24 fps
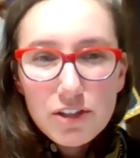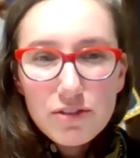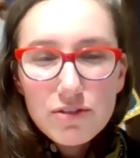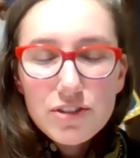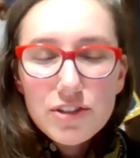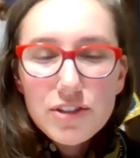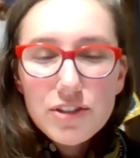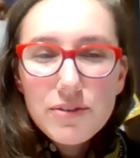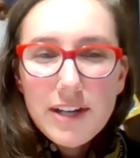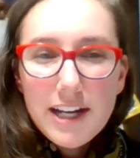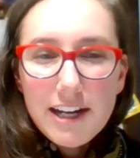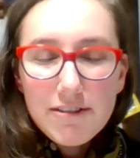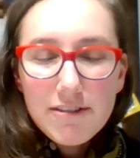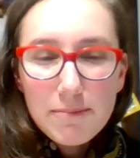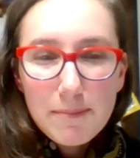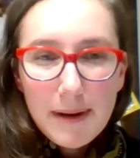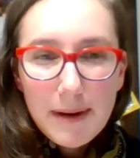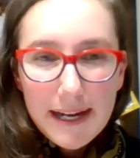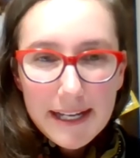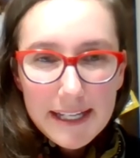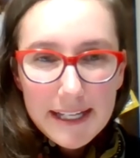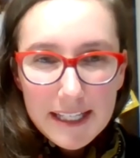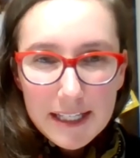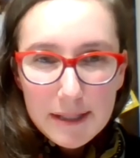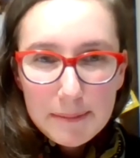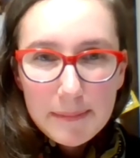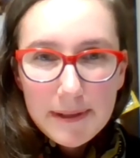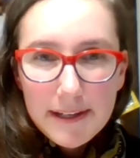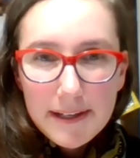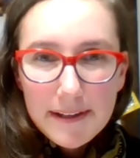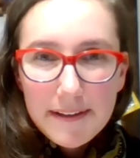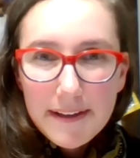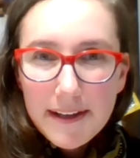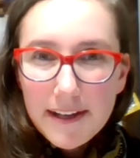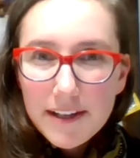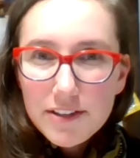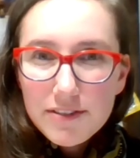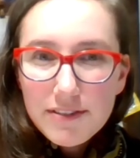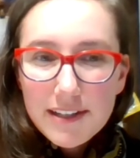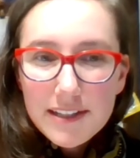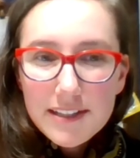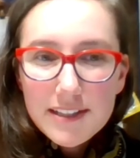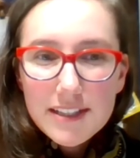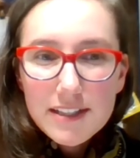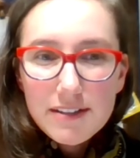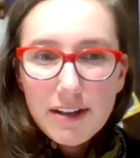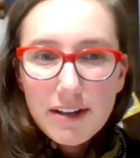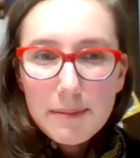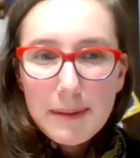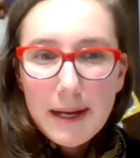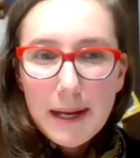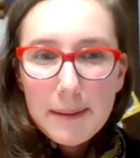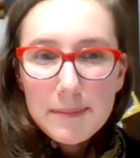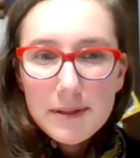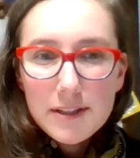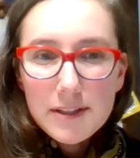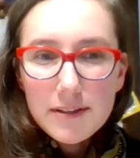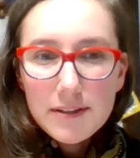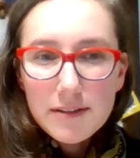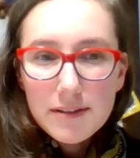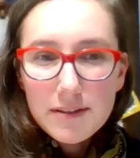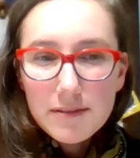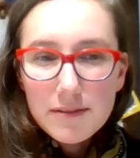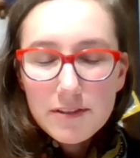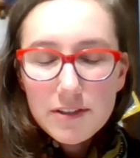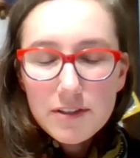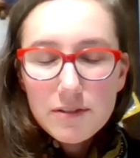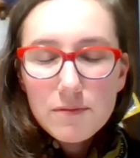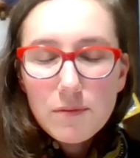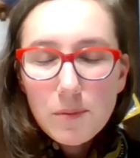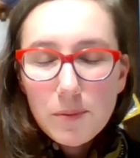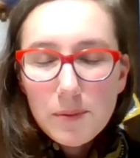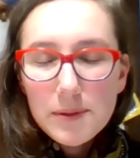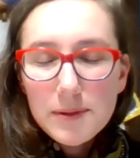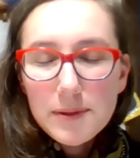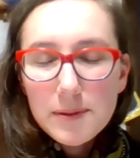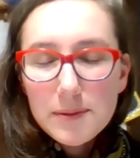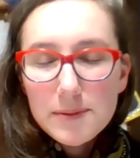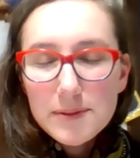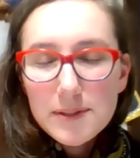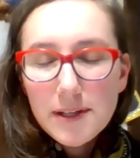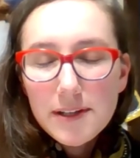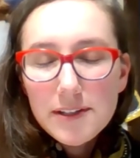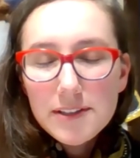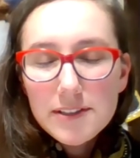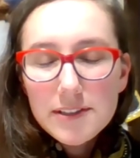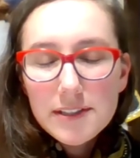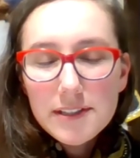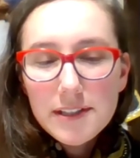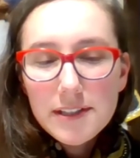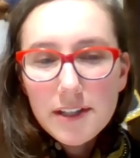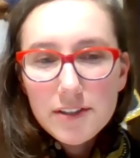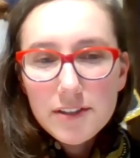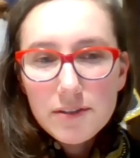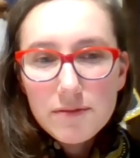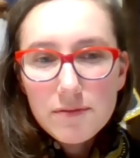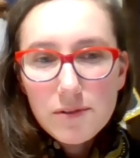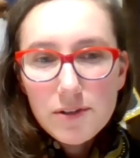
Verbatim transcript: You do have my email address, so I'm happy to, to forward those on to Dr.